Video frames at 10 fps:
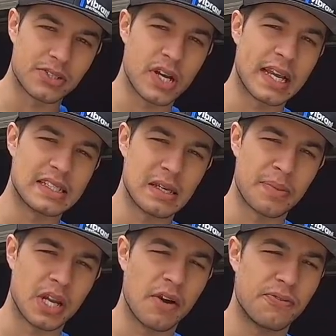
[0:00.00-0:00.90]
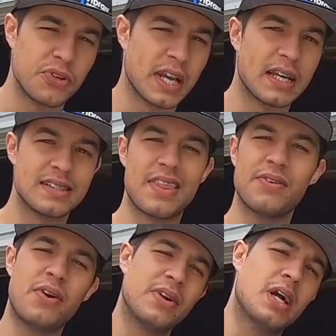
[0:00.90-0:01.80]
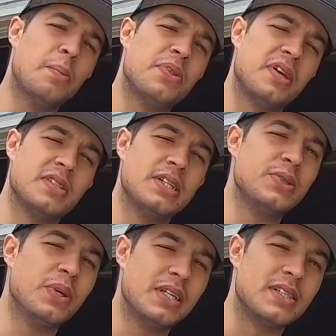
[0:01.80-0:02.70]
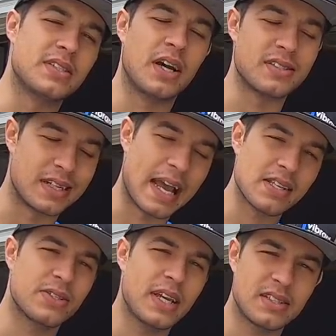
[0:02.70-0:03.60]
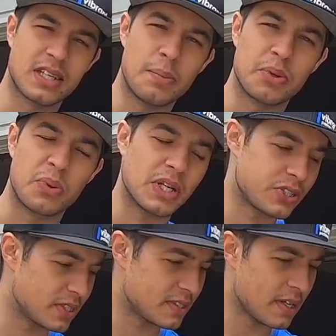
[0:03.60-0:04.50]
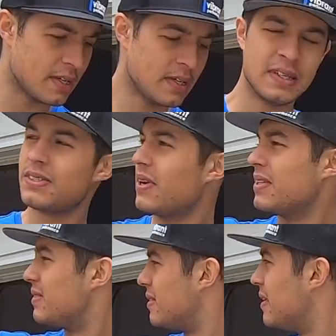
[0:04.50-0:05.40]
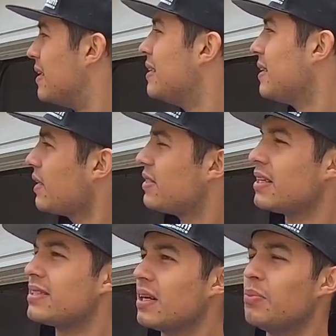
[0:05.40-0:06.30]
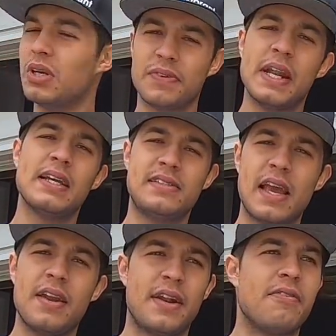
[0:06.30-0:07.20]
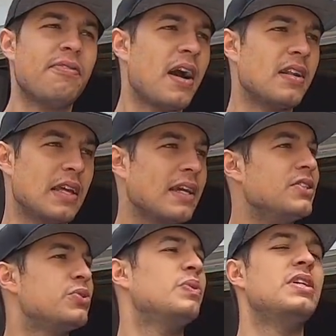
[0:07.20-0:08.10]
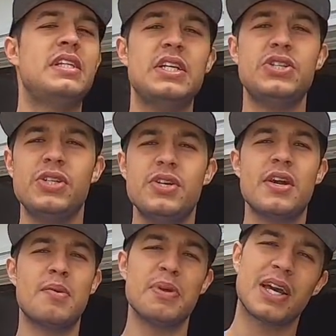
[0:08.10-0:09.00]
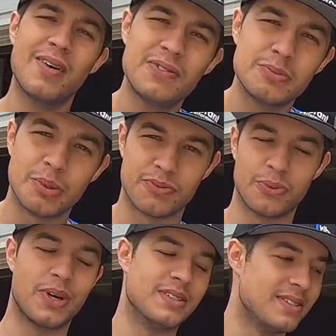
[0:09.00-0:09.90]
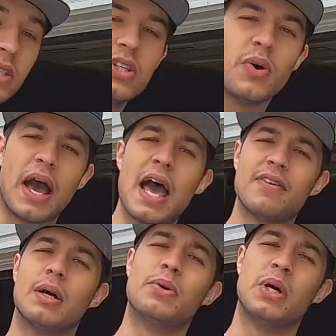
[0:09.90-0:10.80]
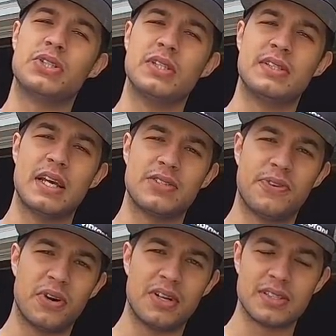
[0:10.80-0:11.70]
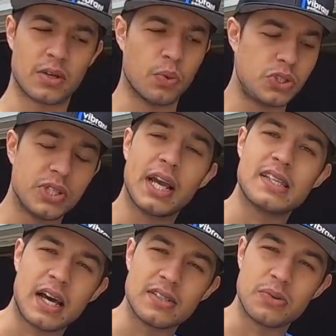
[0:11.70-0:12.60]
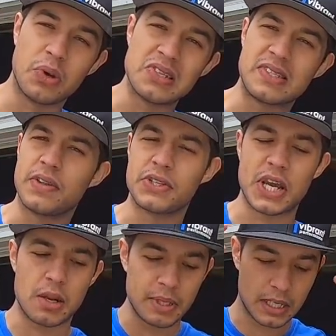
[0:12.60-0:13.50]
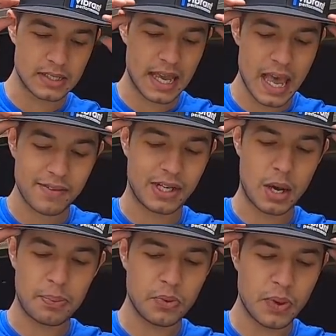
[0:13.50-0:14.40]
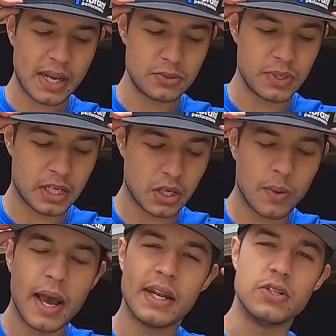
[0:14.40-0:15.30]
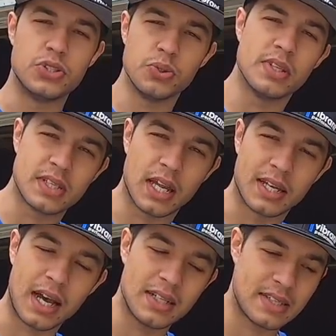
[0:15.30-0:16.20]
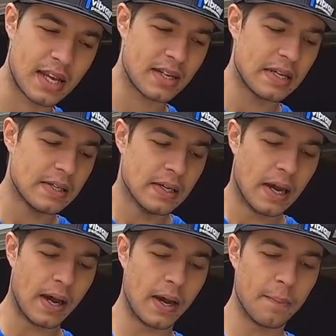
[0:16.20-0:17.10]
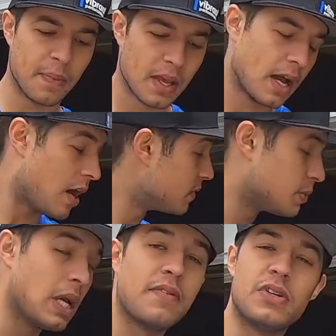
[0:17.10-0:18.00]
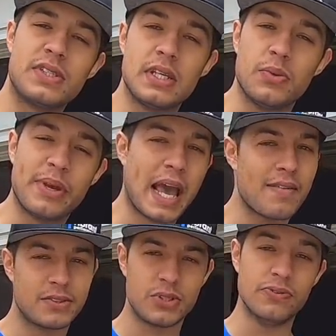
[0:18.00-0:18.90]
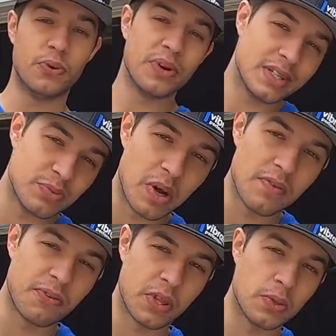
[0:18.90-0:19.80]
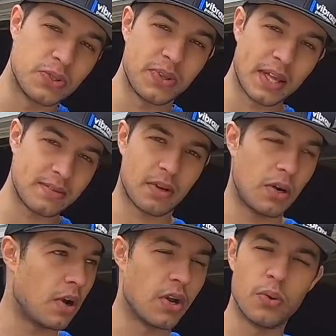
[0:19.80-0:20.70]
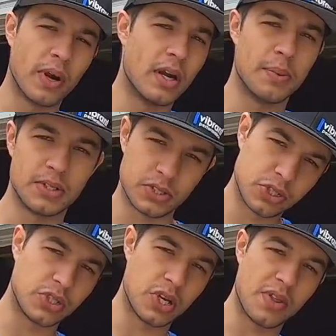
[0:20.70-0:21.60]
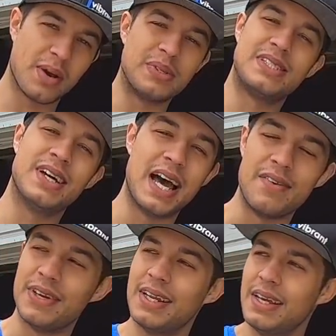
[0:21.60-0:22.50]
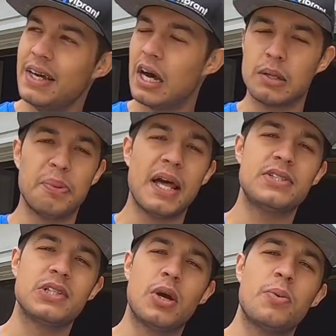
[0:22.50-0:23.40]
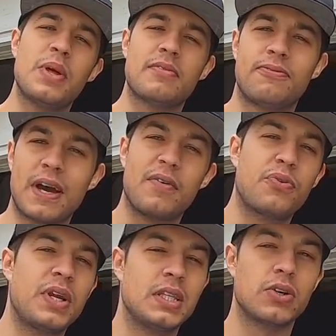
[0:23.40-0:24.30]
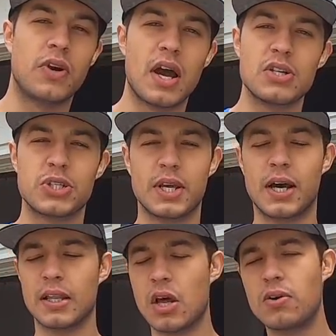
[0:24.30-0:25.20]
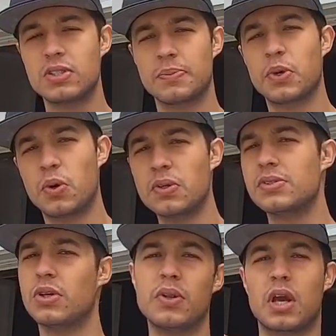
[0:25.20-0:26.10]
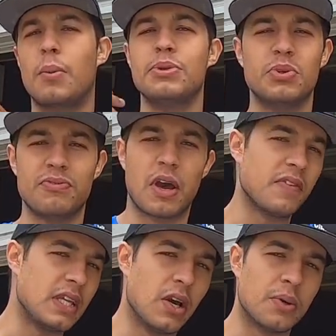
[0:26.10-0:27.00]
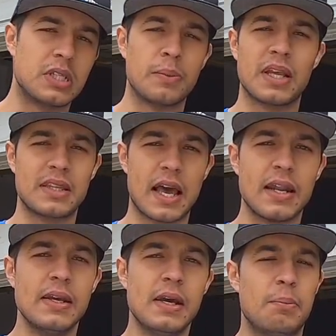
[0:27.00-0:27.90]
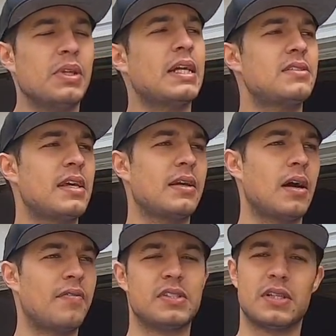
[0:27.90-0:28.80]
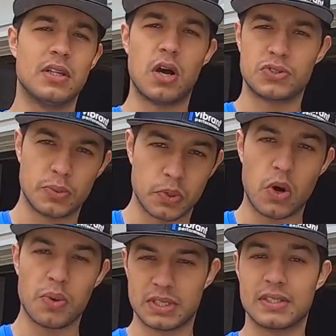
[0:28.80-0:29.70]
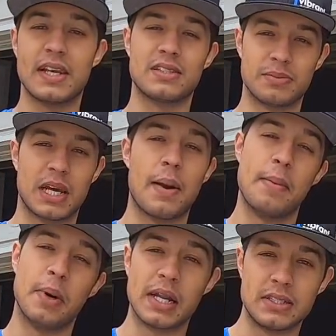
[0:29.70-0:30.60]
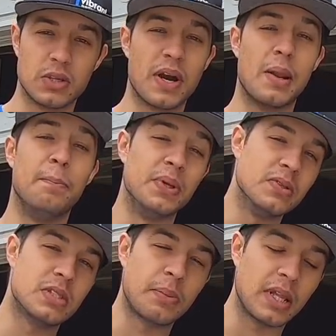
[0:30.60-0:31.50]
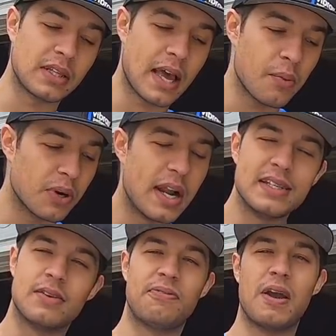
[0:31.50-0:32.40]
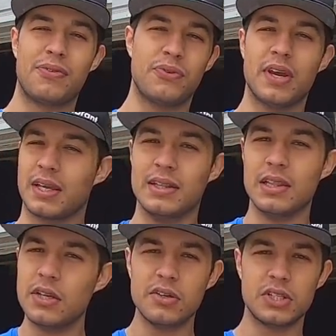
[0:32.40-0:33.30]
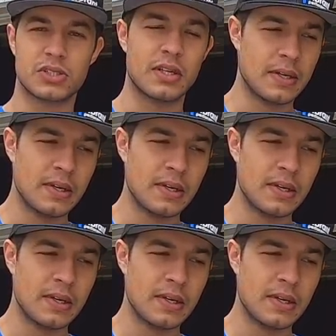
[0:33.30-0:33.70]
sure I get something up for you guys. And there are a couple things I do want to discuss and ask you guys a couple questions. So it's actually like somewhat of a nice day today. Finally, I can just wear a t-shirt and be comfortable for once. So I have a couple questions as far as like what you guys honestly want to see on the channel, because I have a couple ways we can go ahead and do this kind of content. Obviously we have our Z, we have the 240 as well, for those of you that are unaware but should know that we still have it. The plan is to go, we have a 5.3 in the garage. Long-term goal is to go like RB25 Neo or something like that, but that's like obviously a long-term goal where it's going to take some time and money to go ahead and build something like that, whereas a 5.3 I can literally just